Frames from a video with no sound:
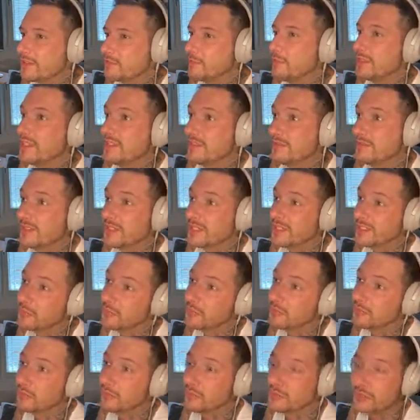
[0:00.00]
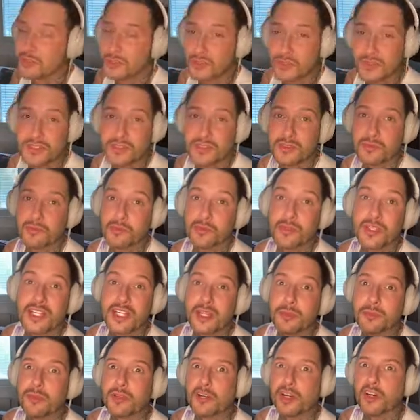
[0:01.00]
been infected before, so it's really
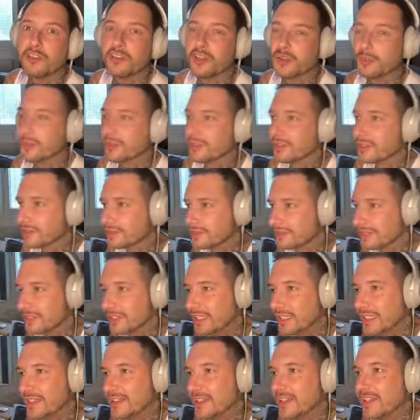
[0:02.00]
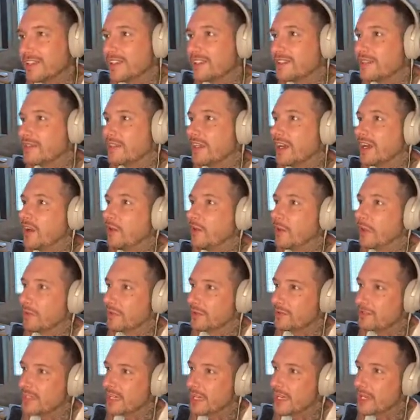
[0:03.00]
profitable. That's how I
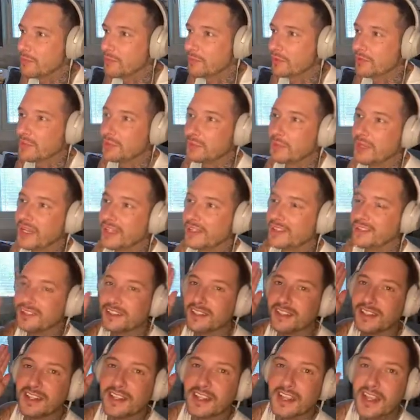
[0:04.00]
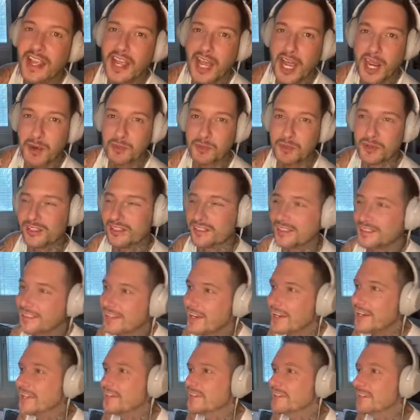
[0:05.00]
was able to make the emerald
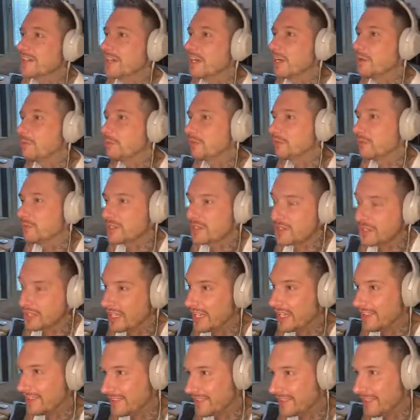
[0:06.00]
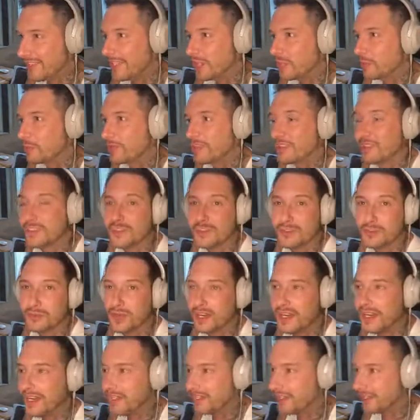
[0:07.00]
skyscraper, which you can't see now because it's
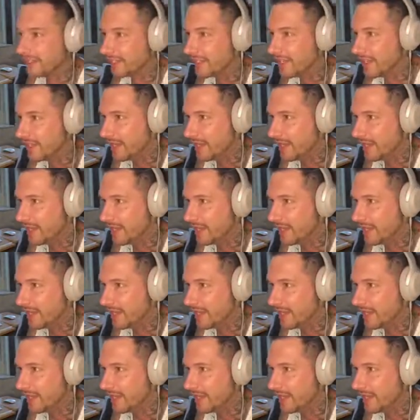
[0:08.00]
raining.